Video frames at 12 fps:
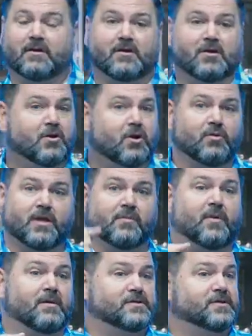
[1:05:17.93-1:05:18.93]
you're going to the
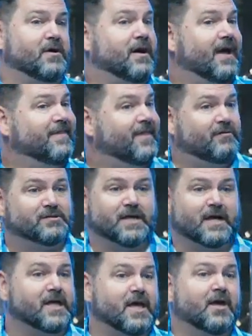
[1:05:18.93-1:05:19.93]
promise of God, and then it was
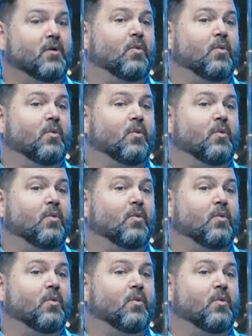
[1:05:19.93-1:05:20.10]
like you hit a